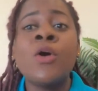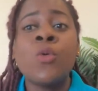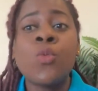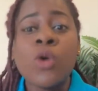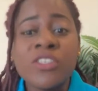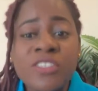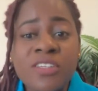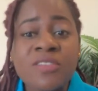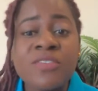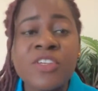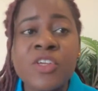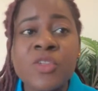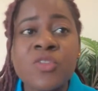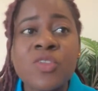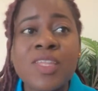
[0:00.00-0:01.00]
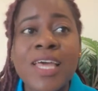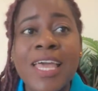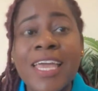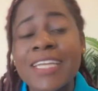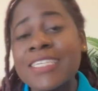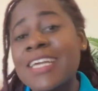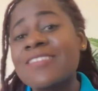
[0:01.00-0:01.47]
Watch this video to the
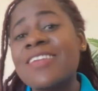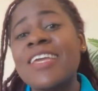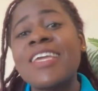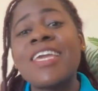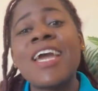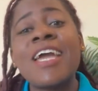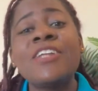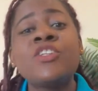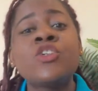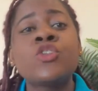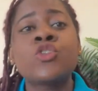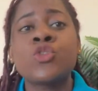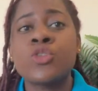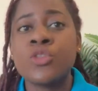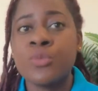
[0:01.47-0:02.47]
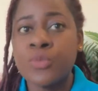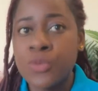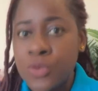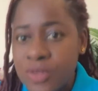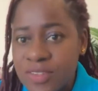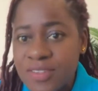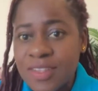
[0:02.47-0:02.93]
end as I guide you through the
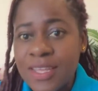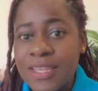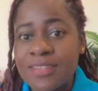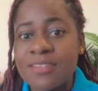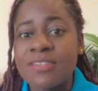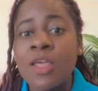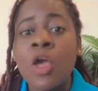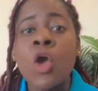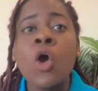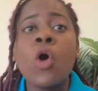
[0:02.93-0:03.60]
process